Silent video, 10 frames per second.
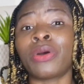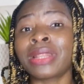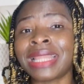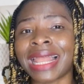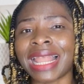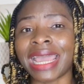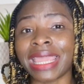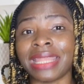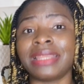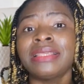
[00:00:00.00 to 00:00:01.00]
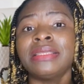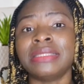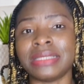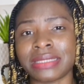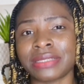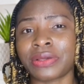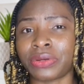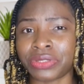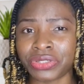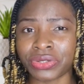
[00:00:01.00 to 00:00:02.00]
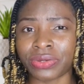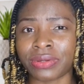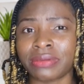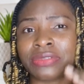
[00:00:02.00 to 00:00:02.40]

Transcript: underlying disease condition,